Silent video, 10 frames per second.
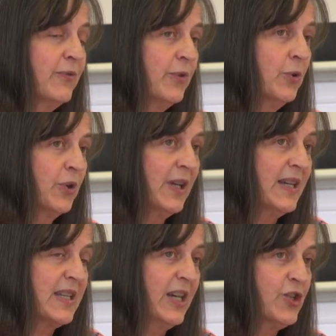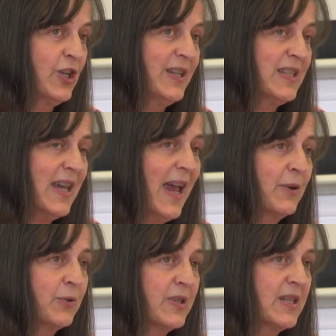of organisational
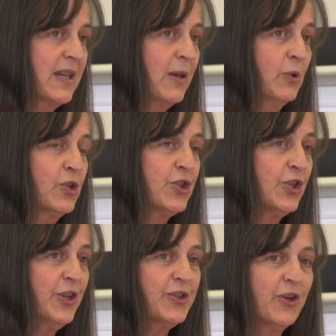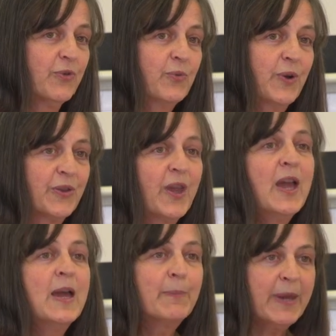integrity, which starts off with
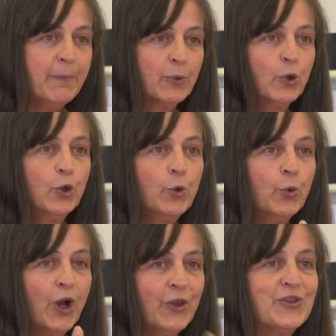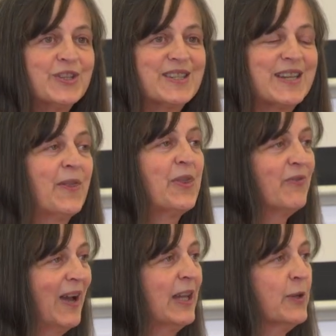people who understand the
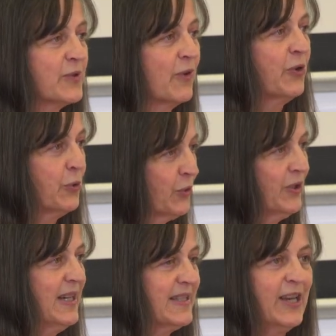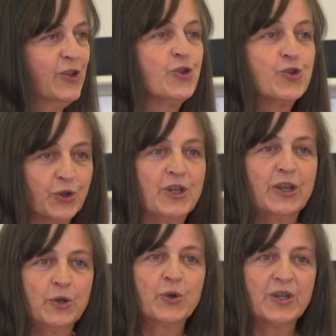values of the organisation
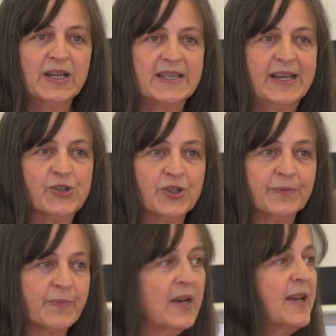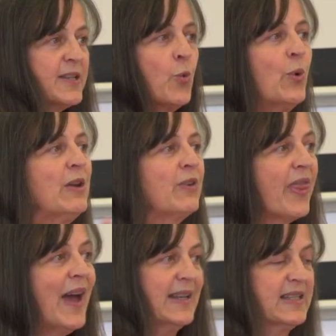joining the organisation. So we're
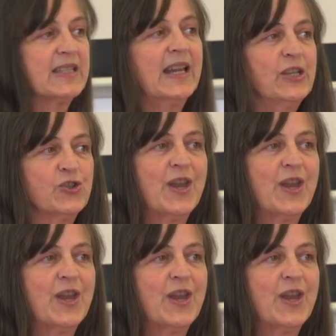at that stage